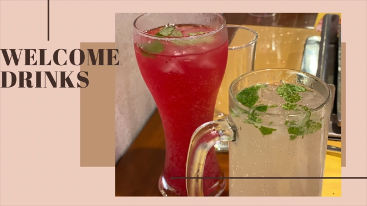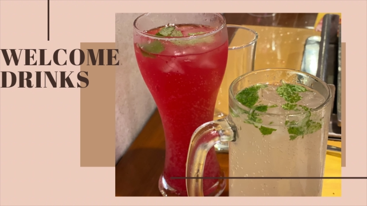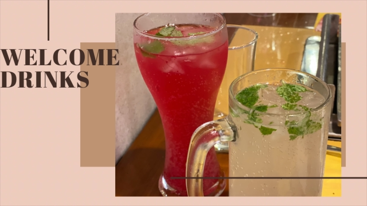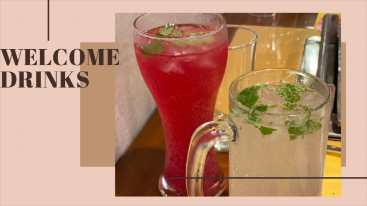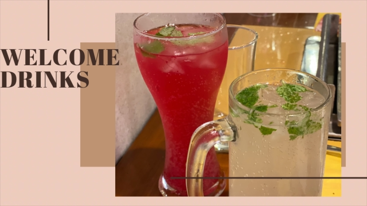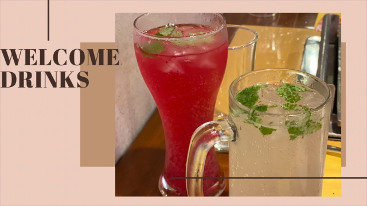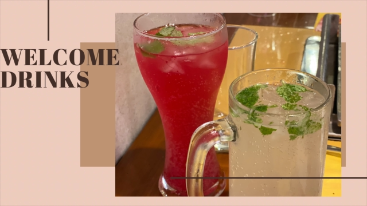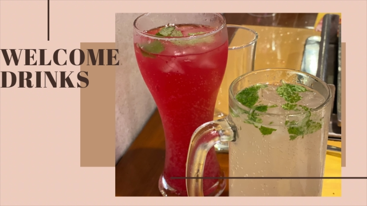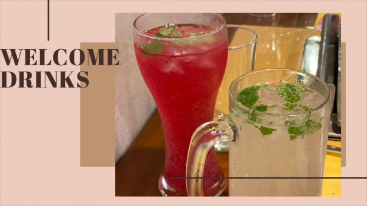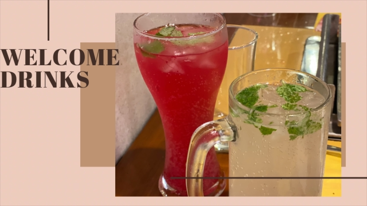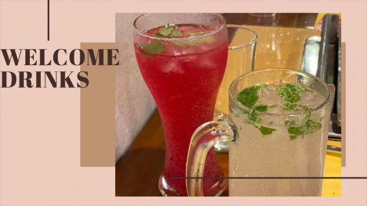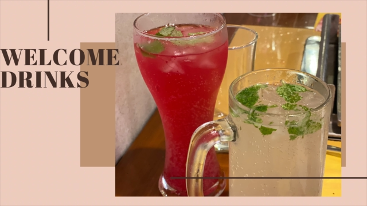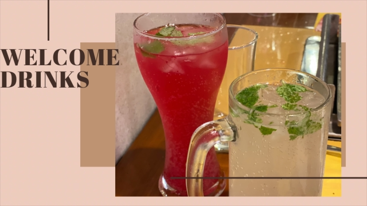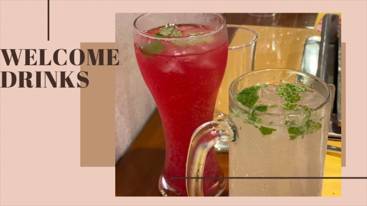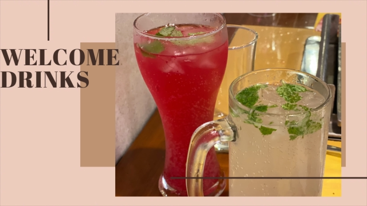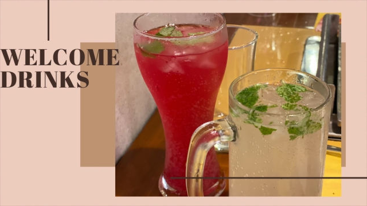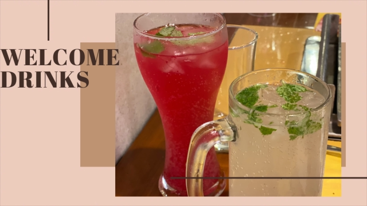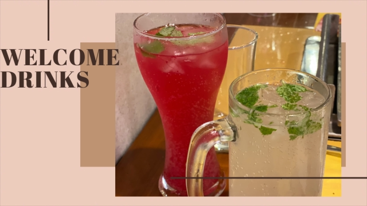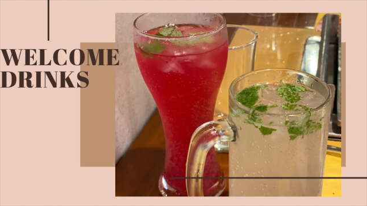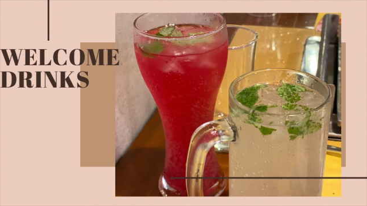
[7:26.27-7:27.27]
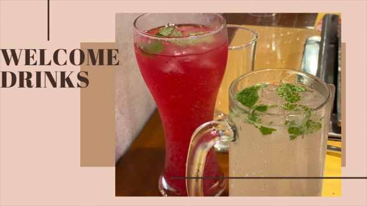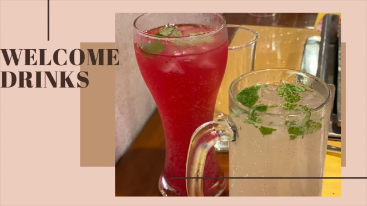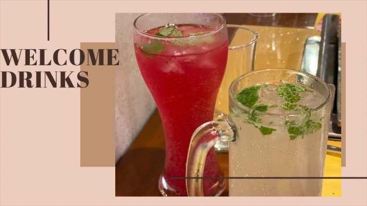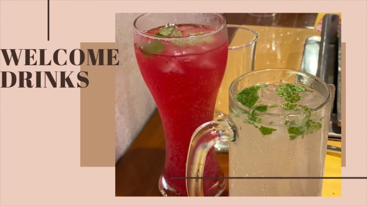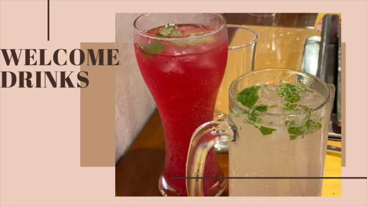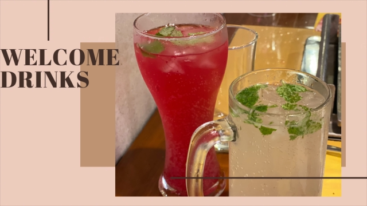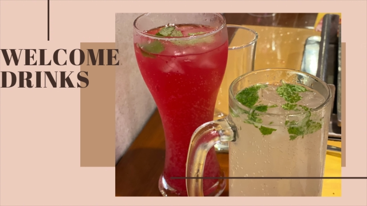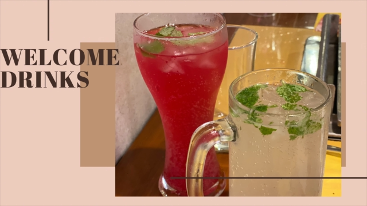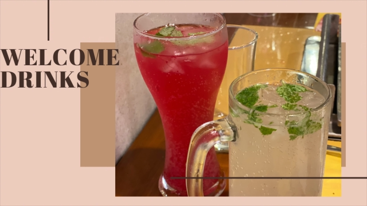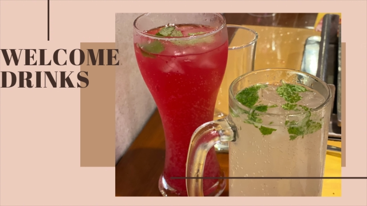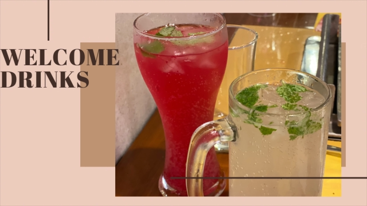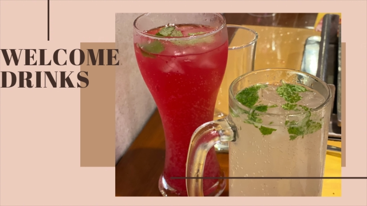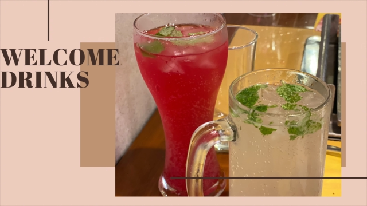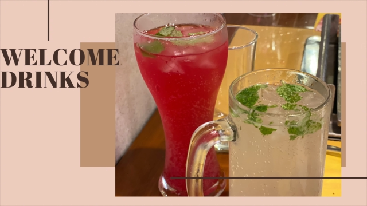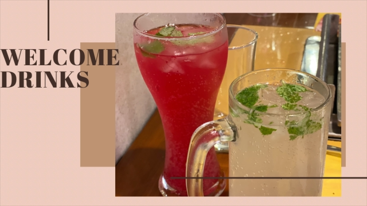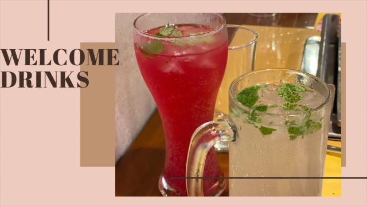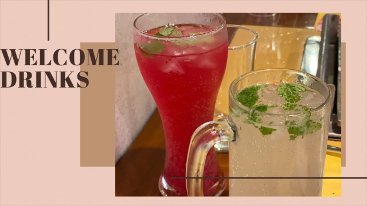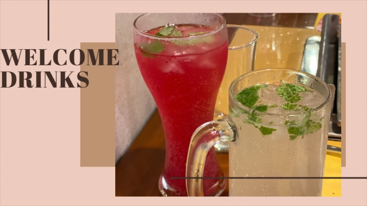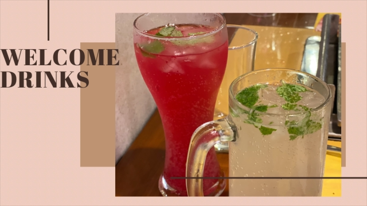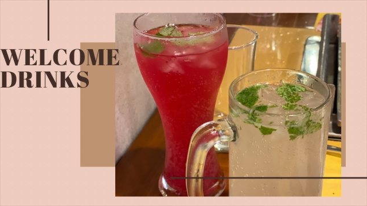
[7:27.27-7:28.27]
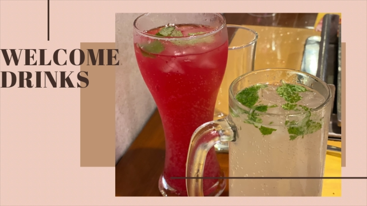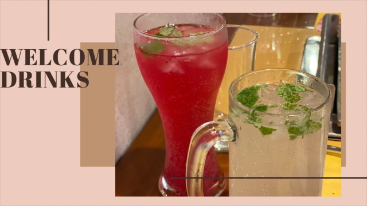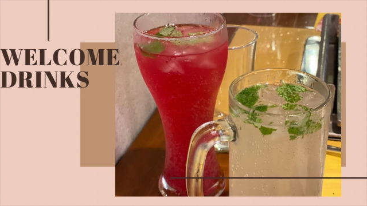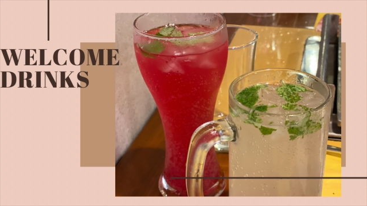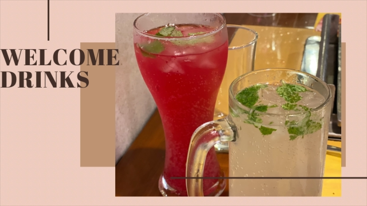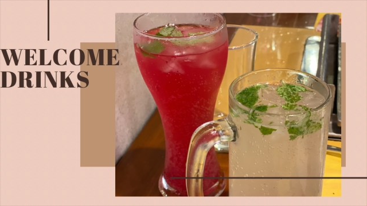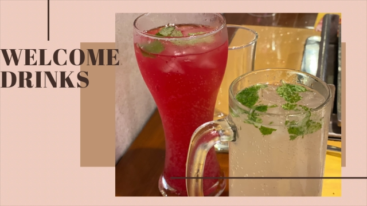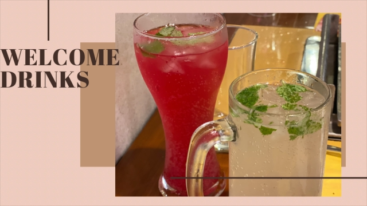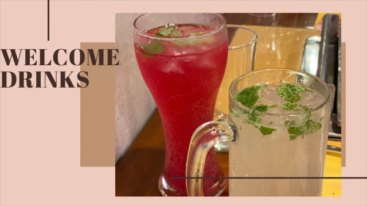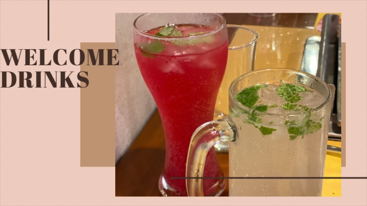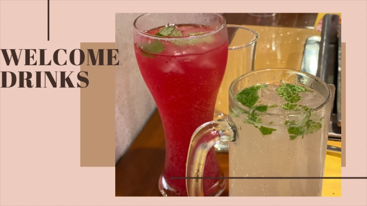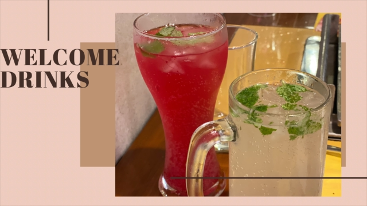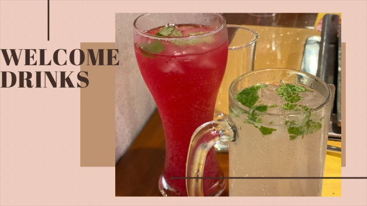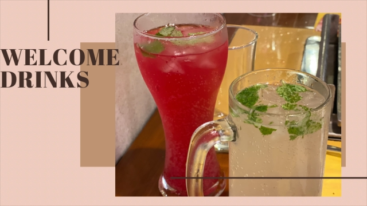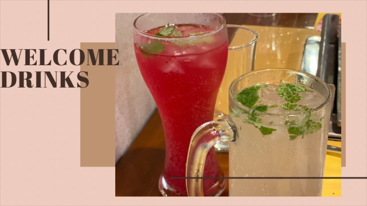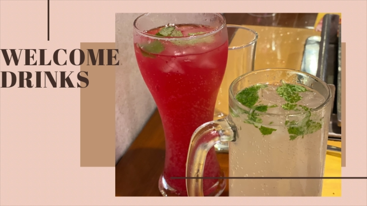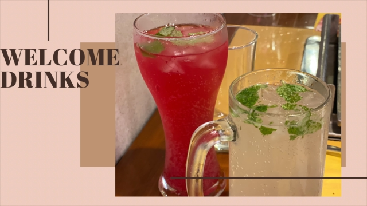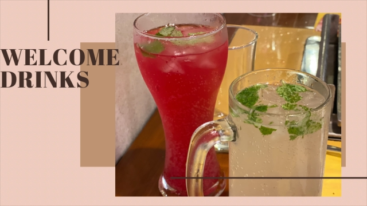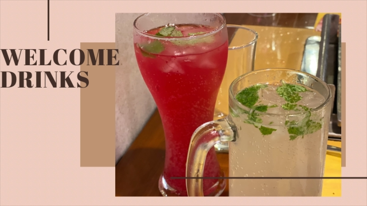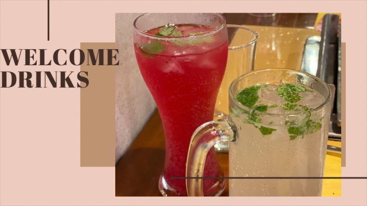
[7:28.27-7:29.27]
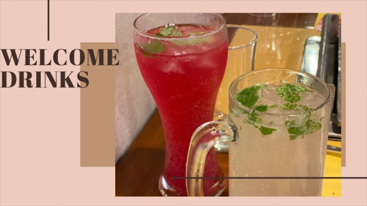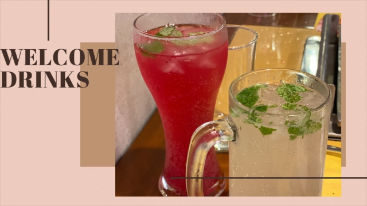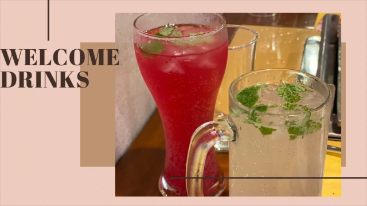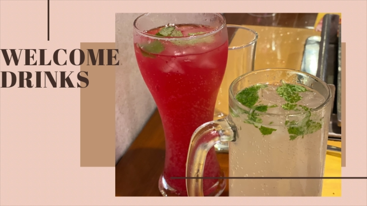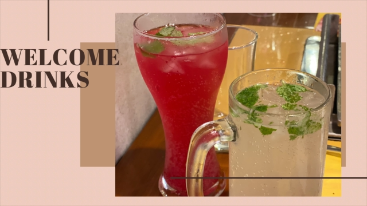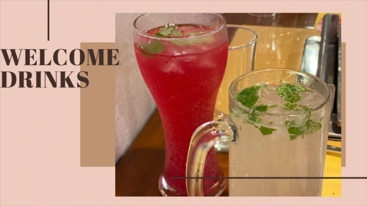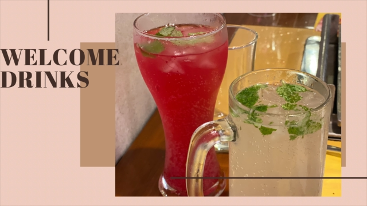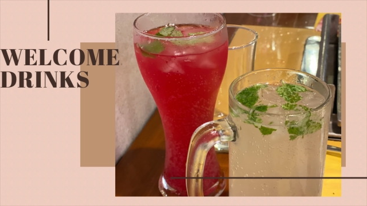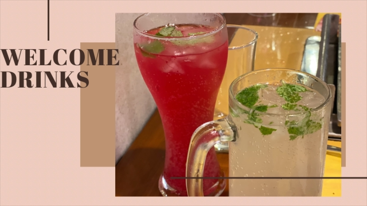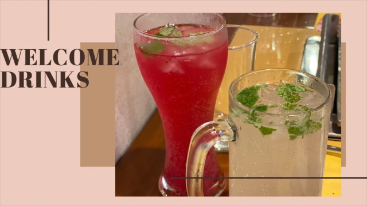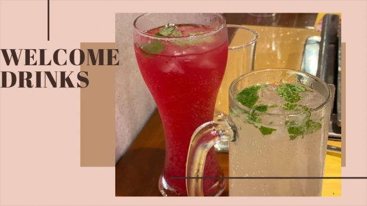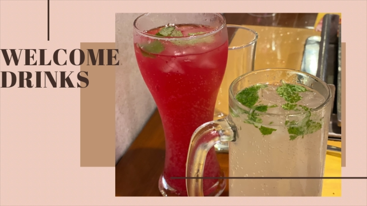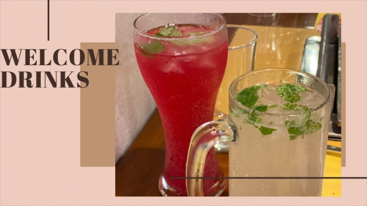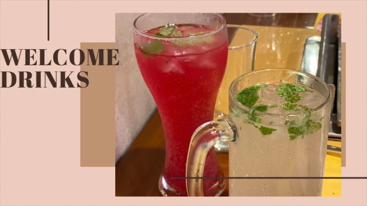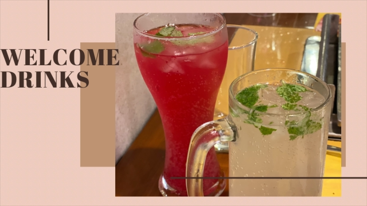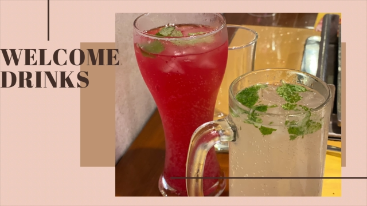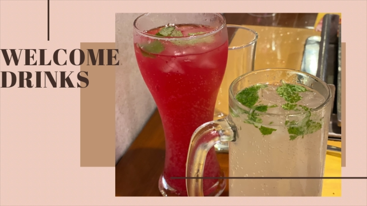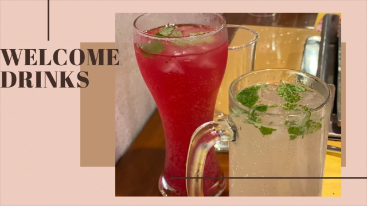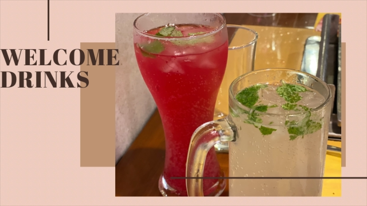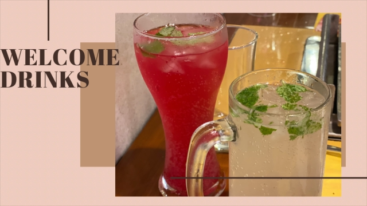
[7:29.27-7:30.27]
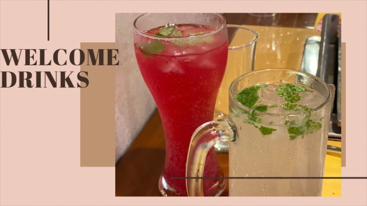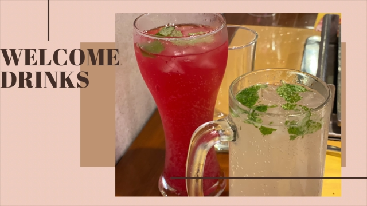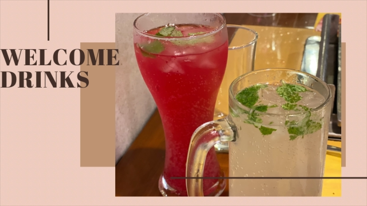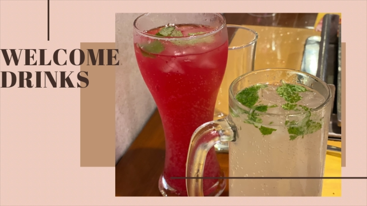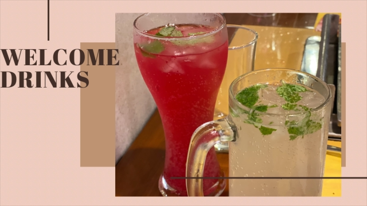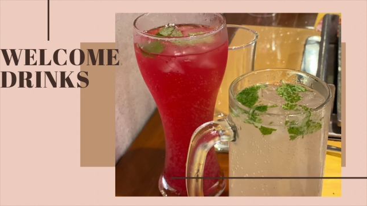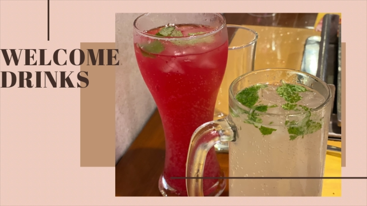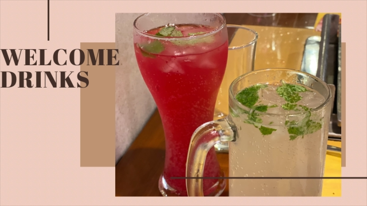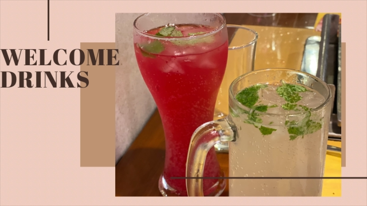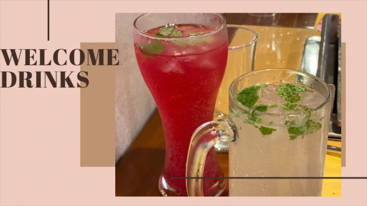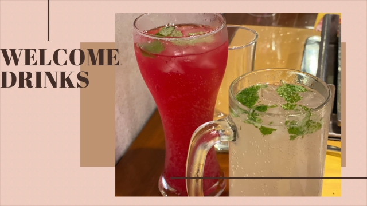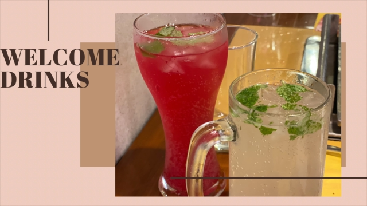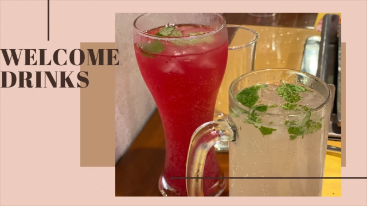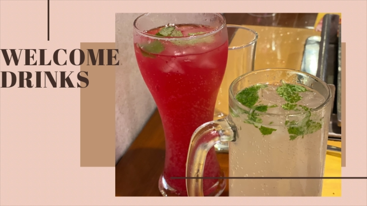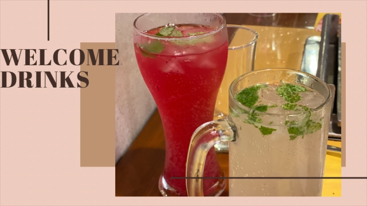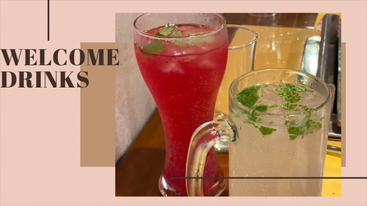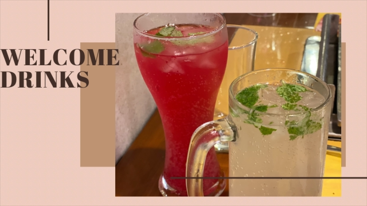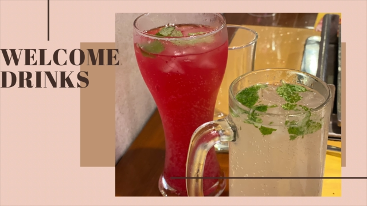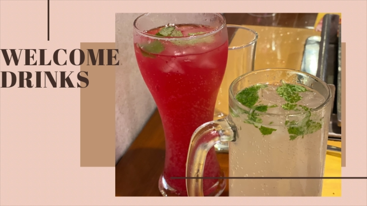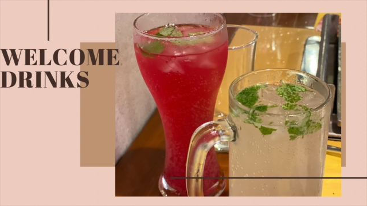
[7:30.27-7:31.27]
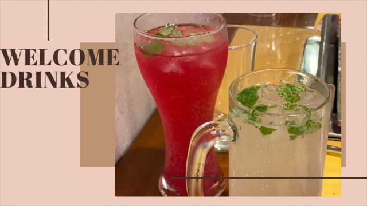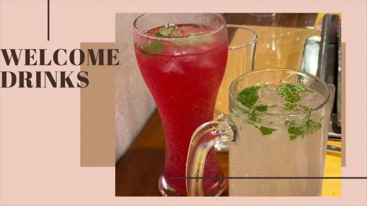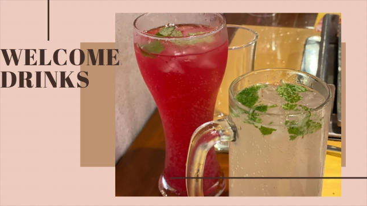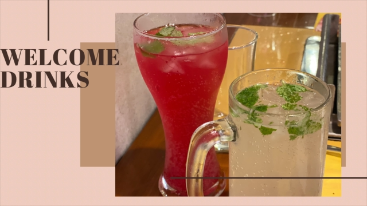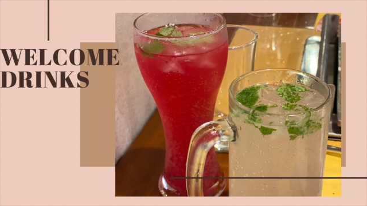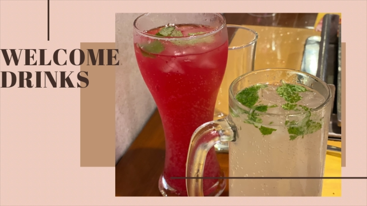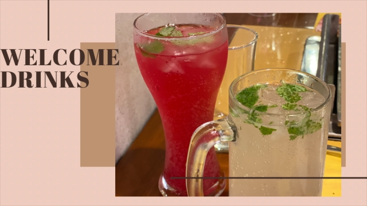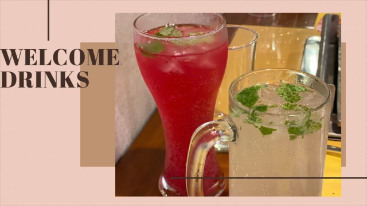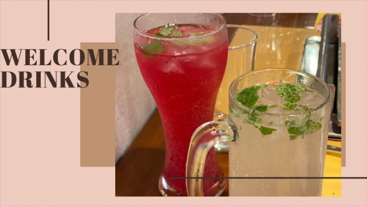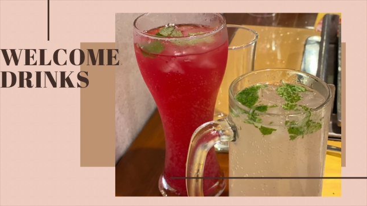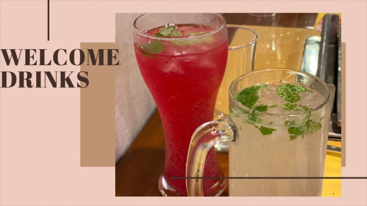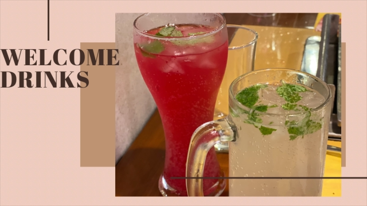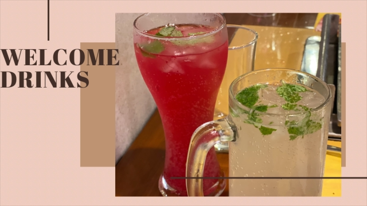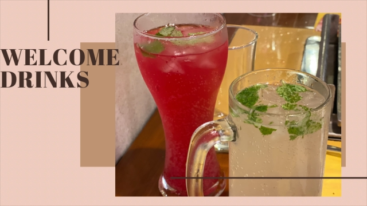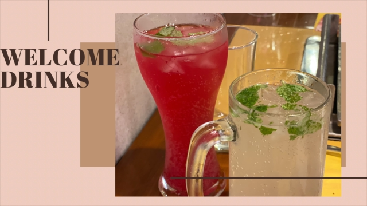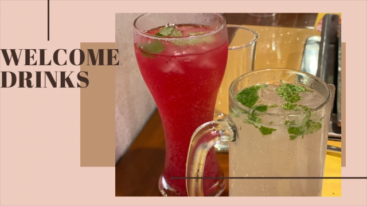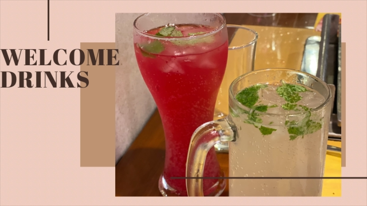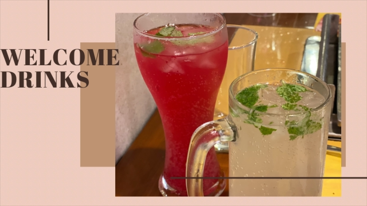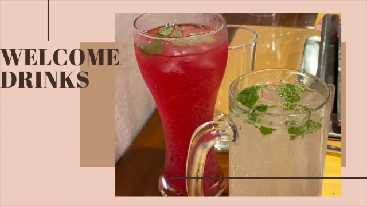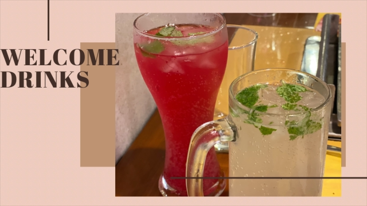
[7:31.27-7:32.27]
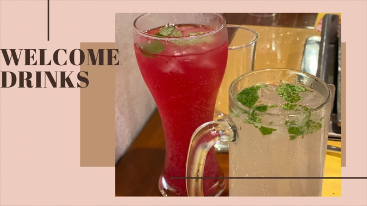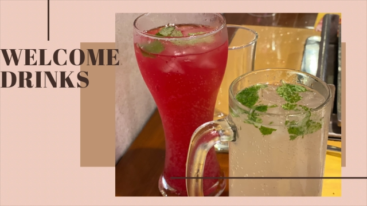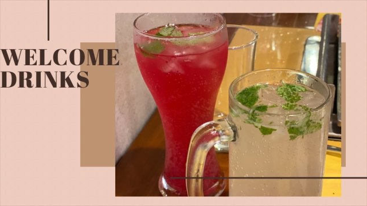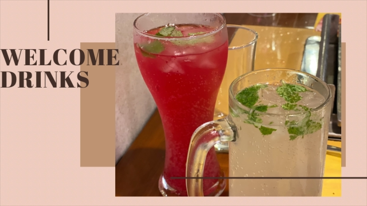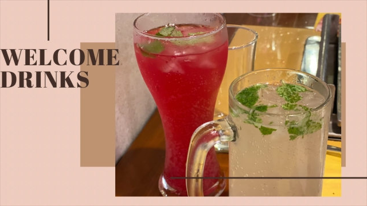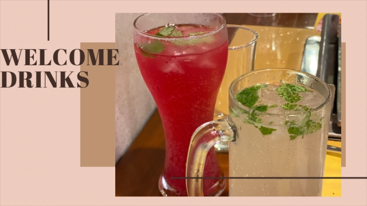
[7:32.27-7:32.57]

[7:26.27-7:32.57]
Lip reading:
Nobody's mouth can be seen.